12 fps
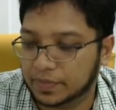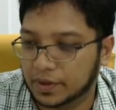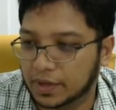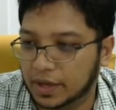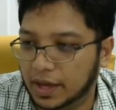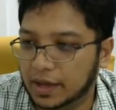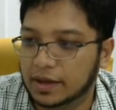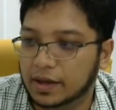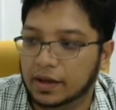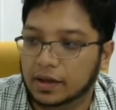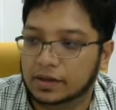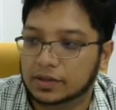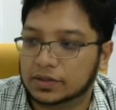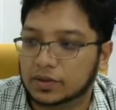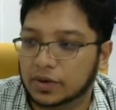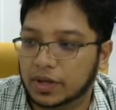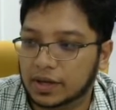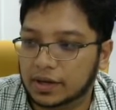Okay, so
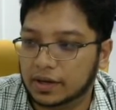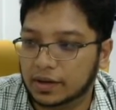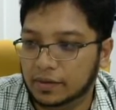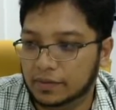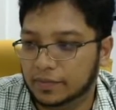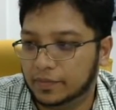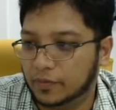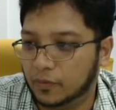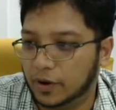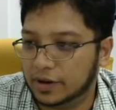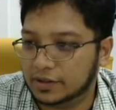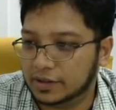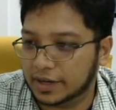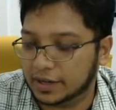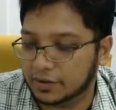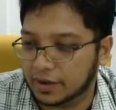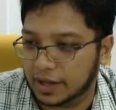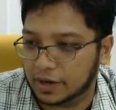here one trick
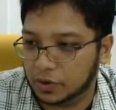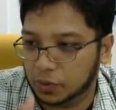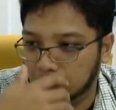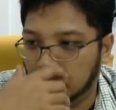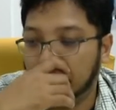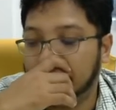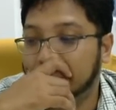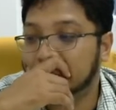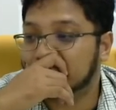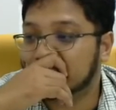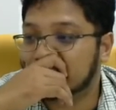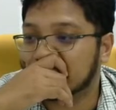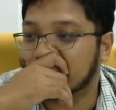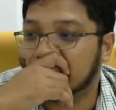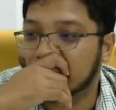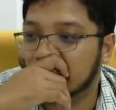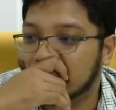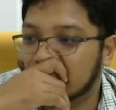you can do,
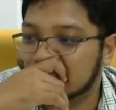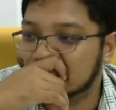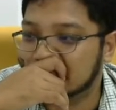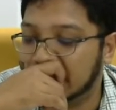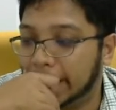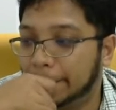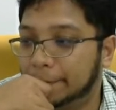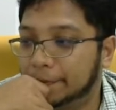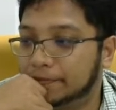okay, is that